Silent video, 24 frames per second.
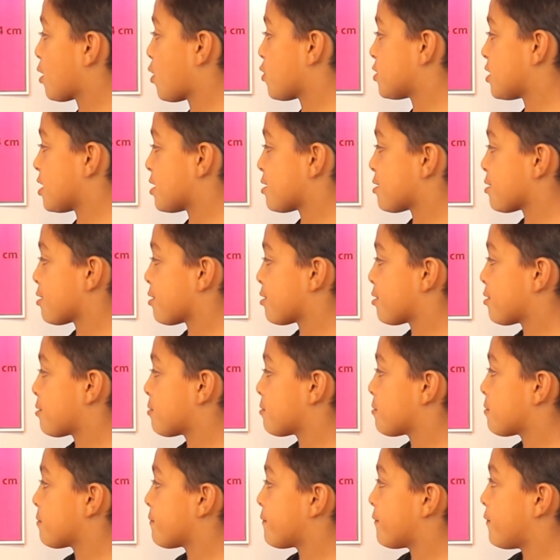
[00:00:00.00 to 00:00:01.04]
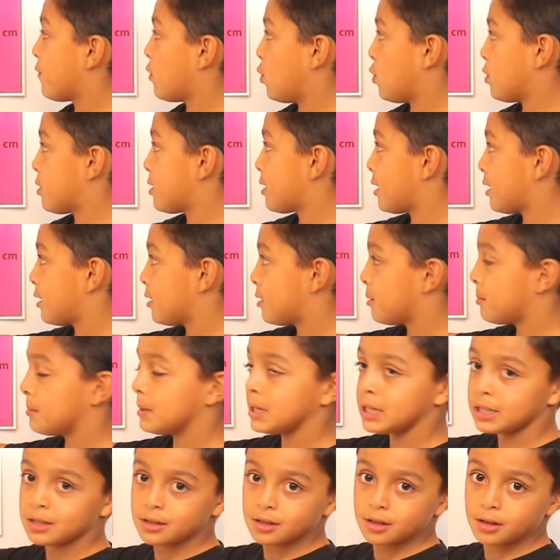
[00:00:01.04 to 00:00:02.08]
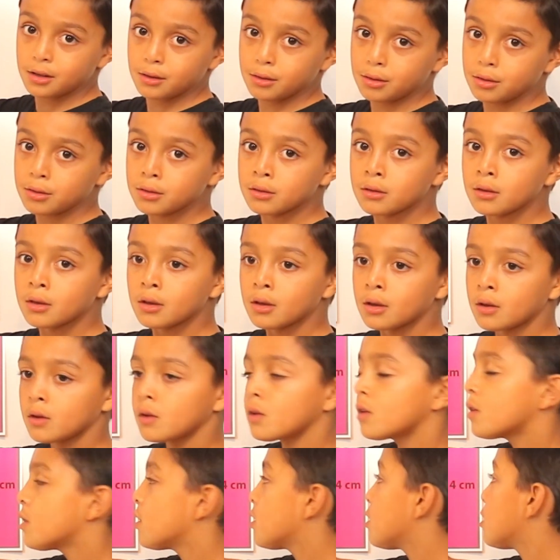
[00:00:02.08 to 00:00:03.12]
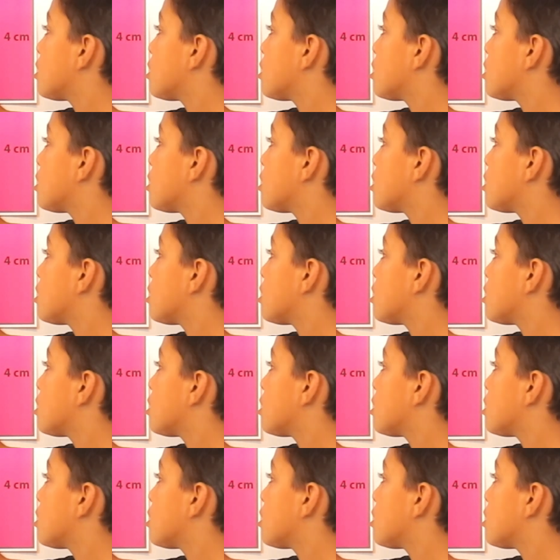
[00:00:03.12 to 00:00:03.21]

So this is 4 centimetres. Yes.